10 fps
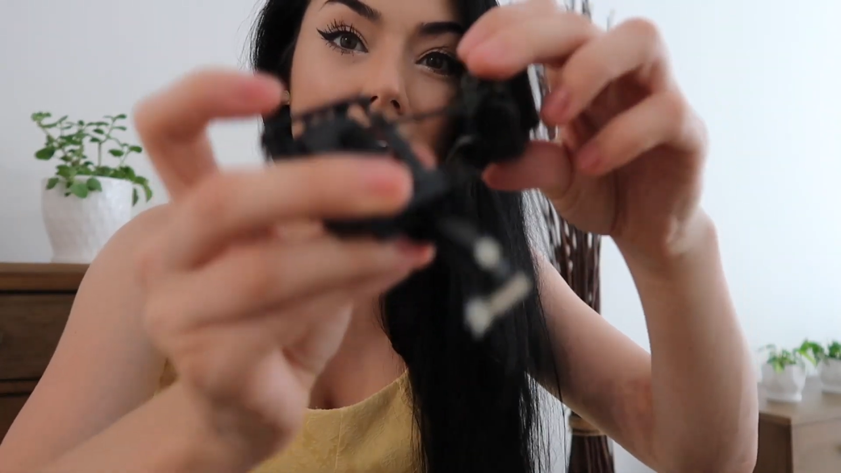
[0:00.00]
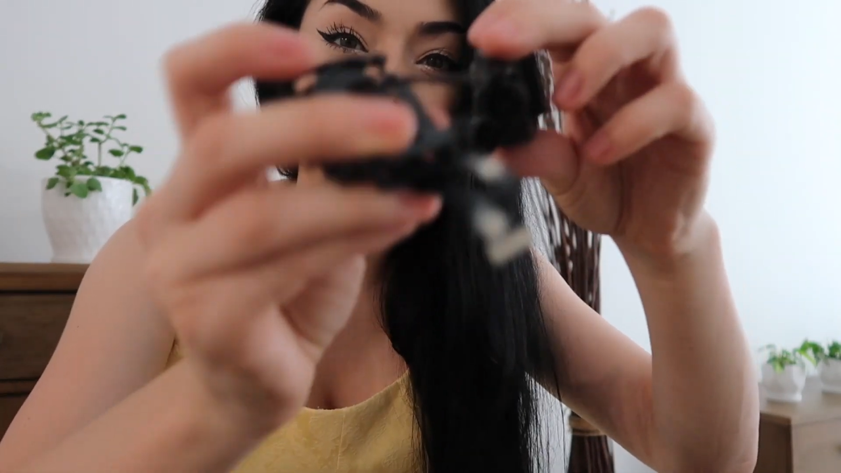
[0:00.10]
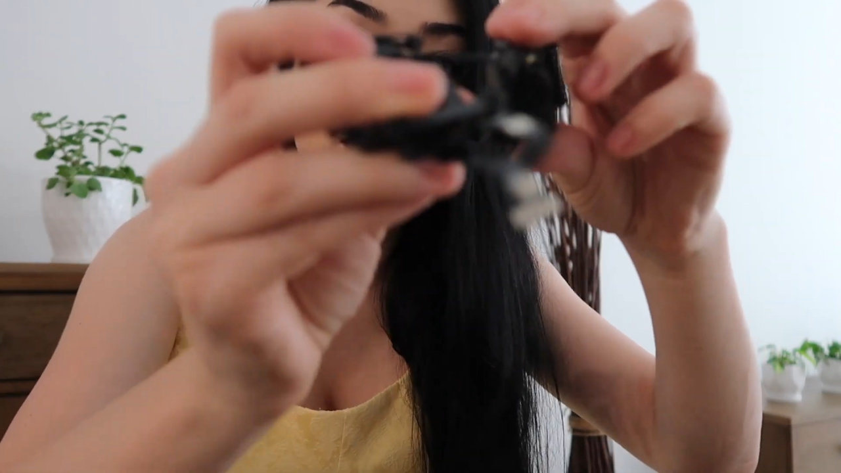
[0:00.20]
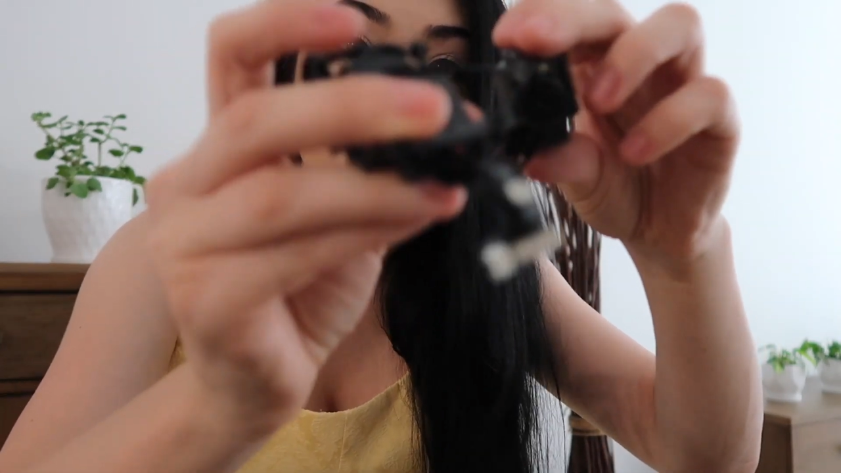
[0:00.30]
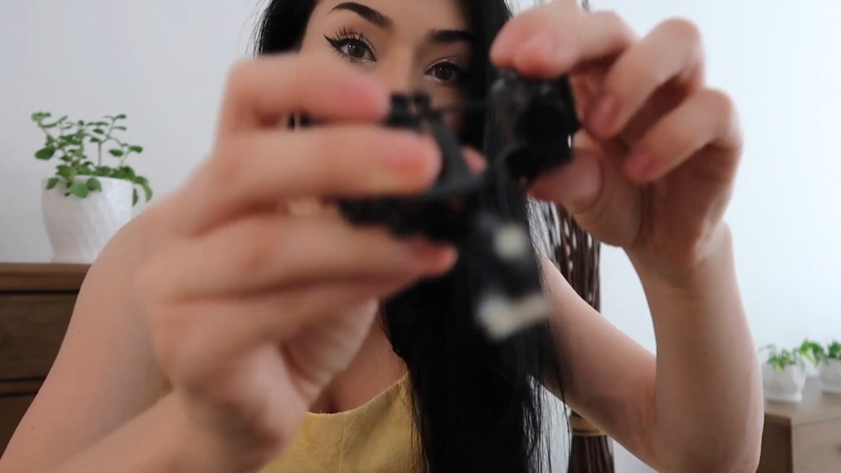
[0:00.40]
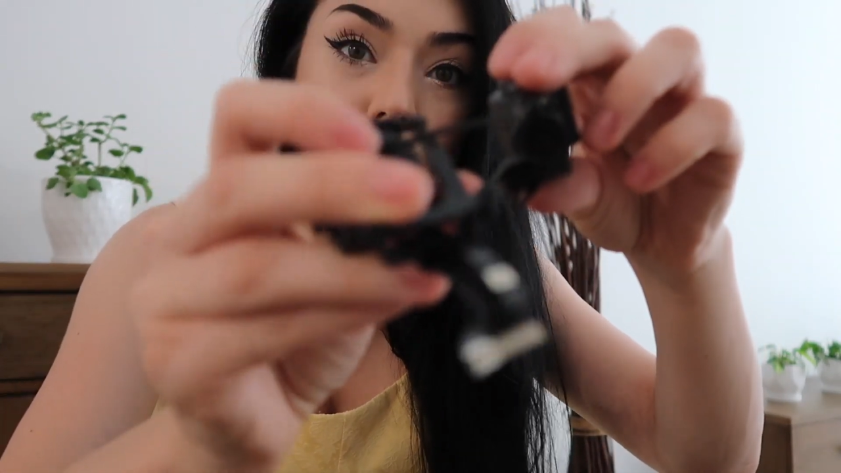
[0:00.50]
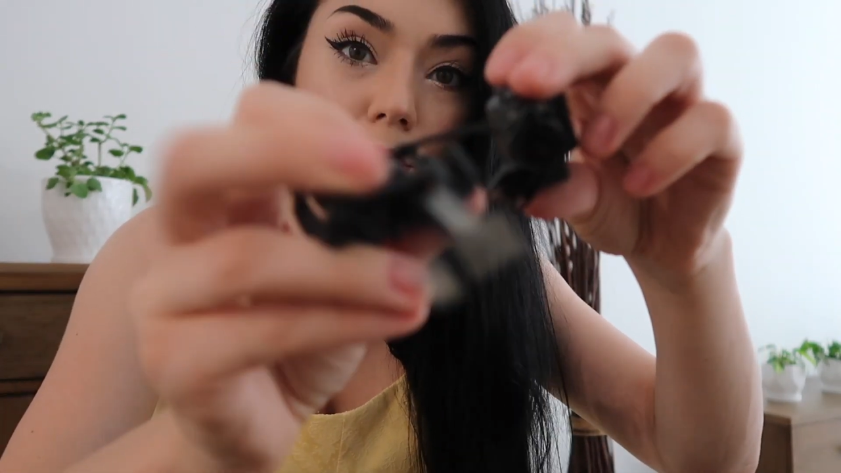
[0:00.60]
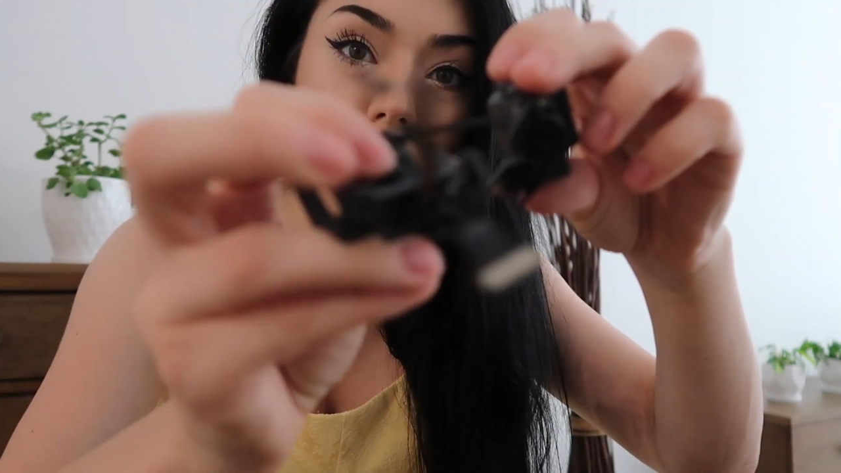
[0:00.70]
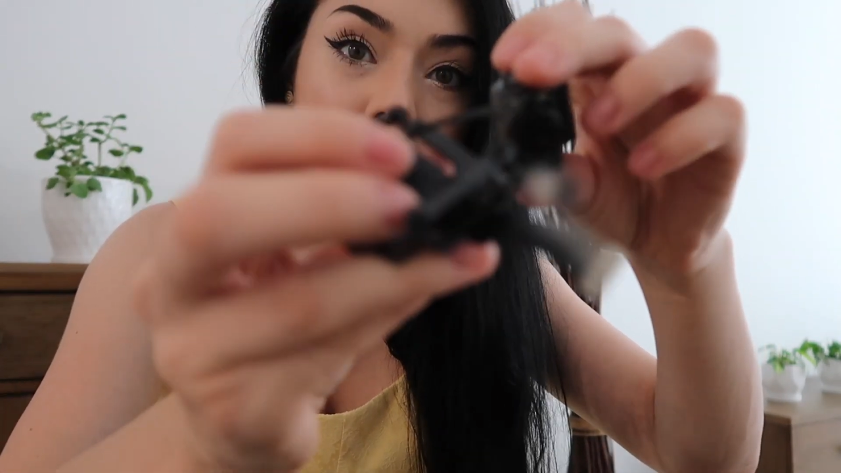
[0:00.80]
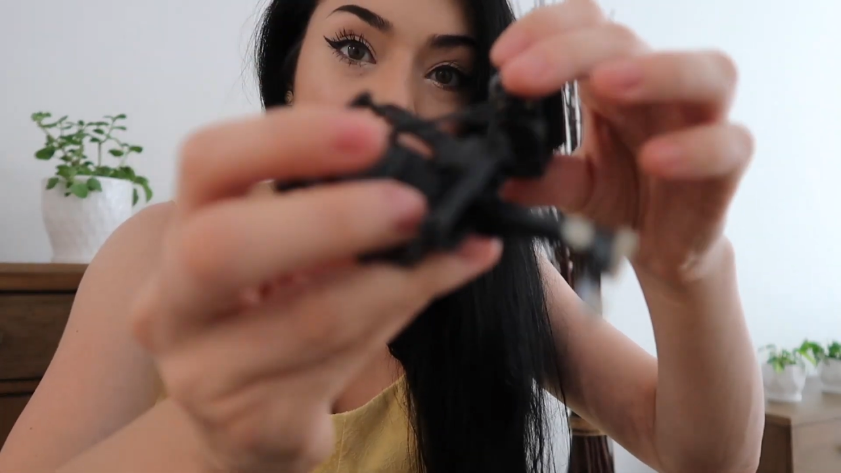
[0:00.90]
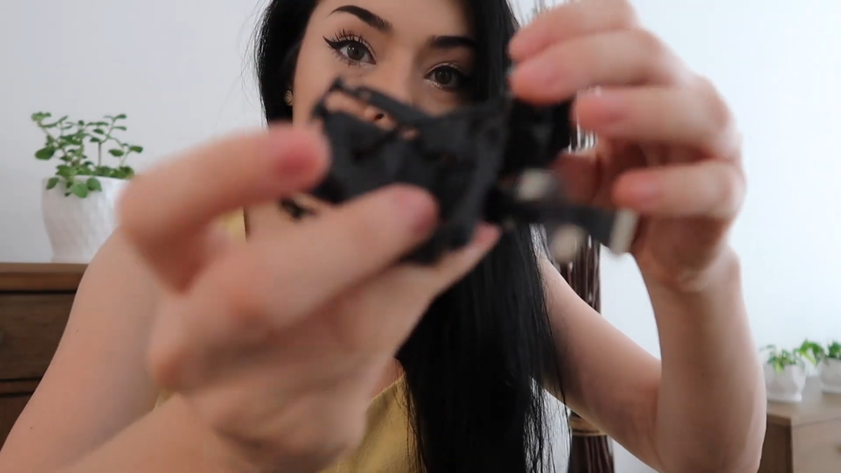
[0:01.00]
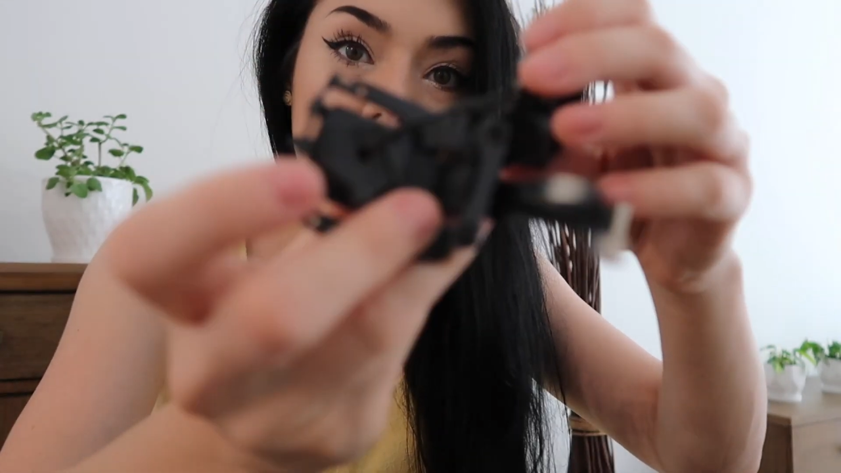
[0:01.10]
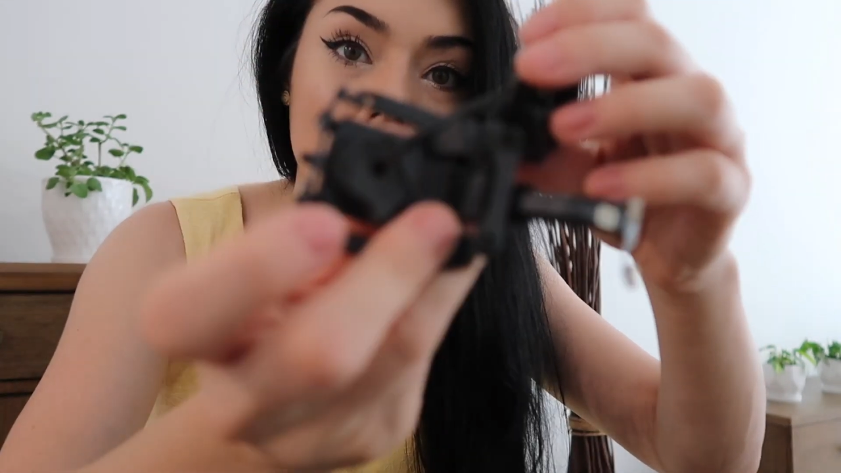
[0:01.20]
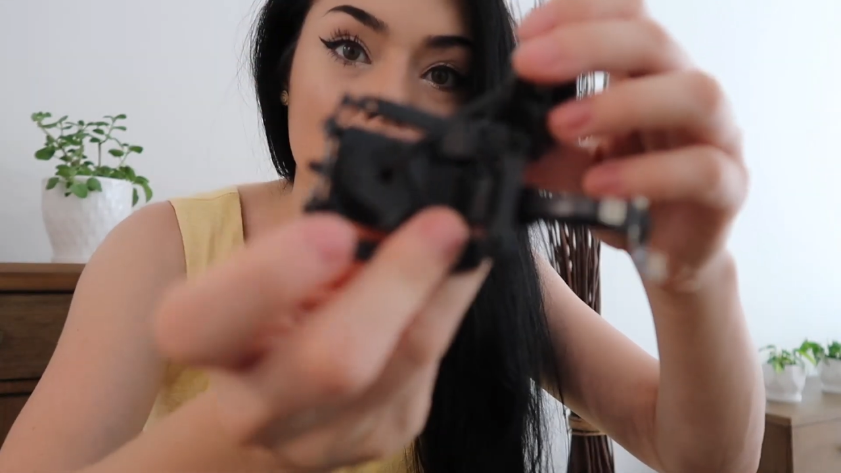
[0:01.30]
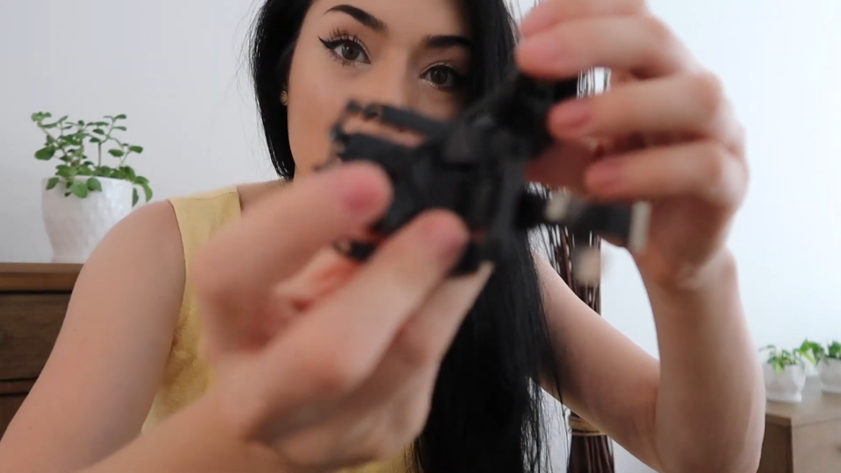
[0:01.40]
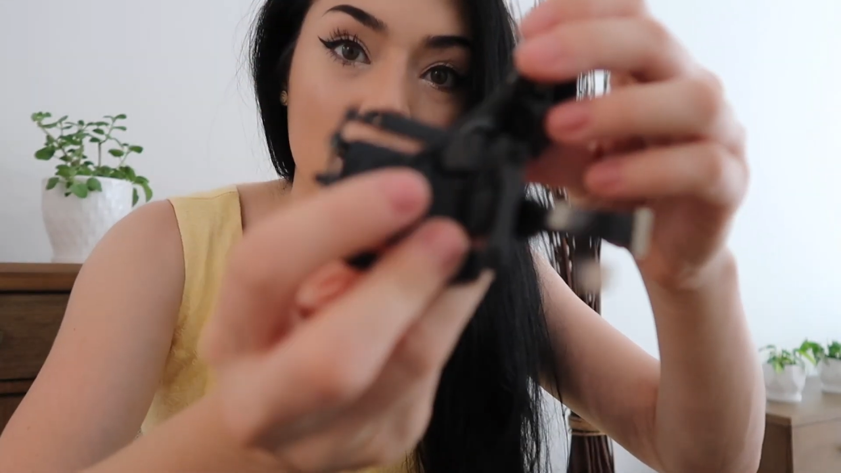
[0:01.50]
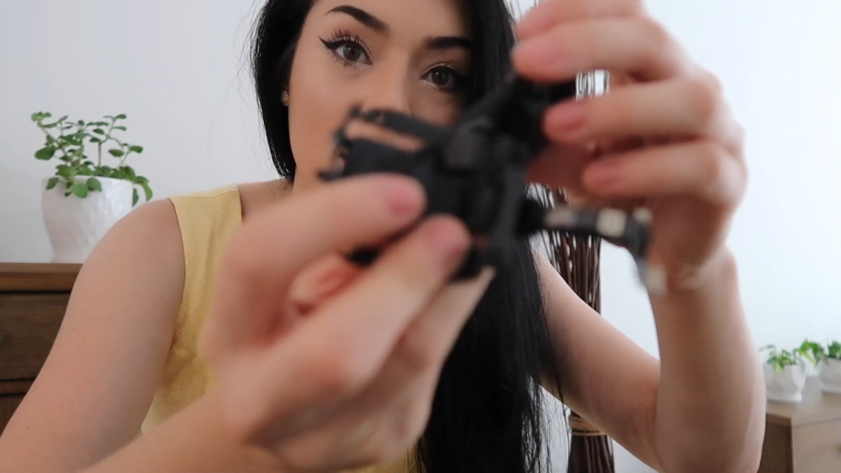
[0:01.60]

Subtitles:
I think there should be something